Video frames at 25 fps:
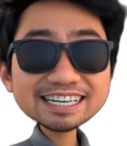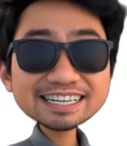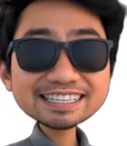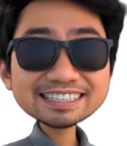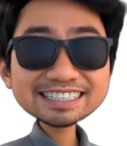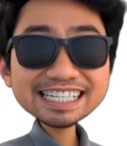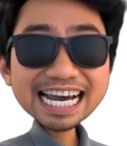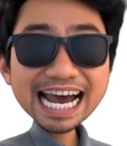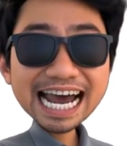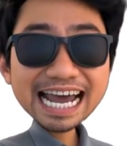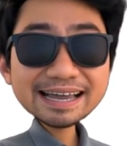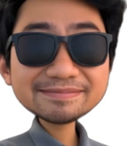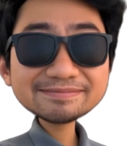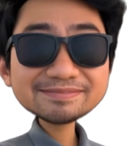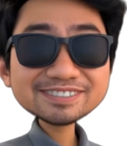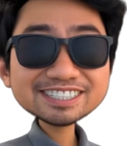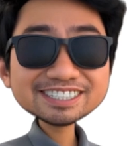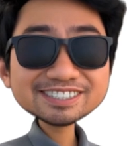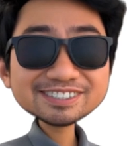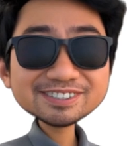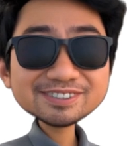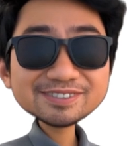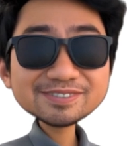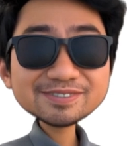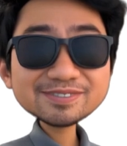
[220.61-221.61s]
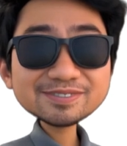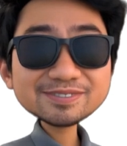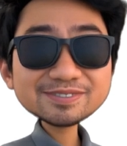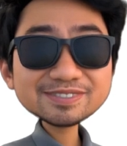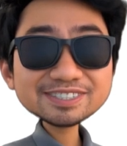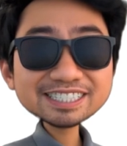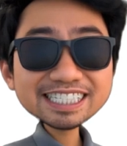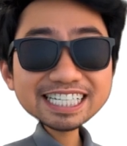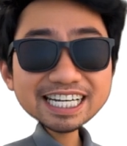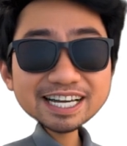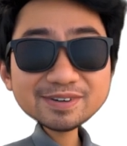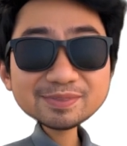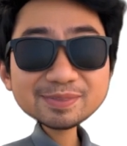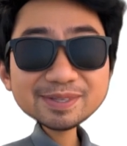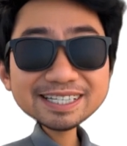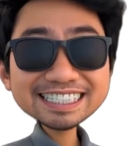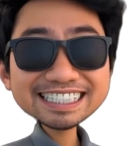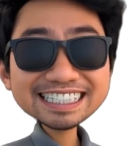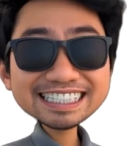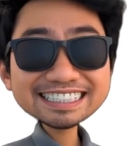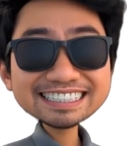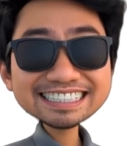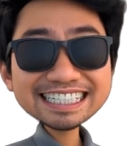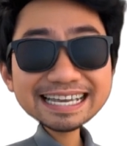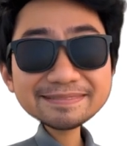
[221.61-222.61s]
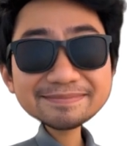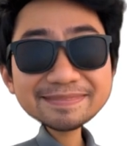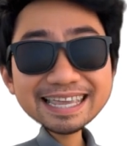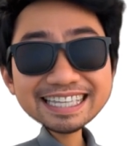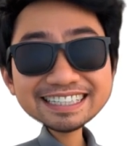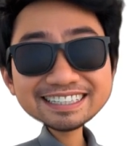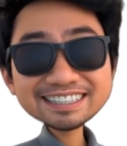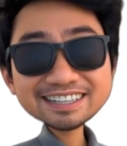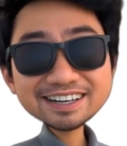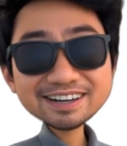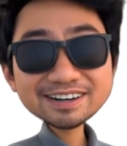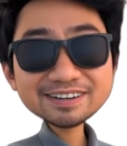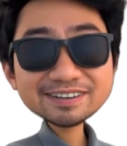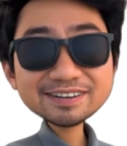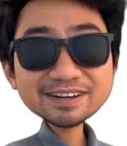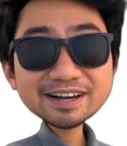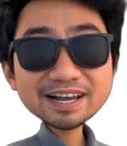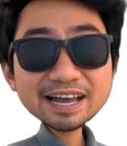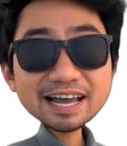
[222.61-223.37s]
times to Diguizit Cemento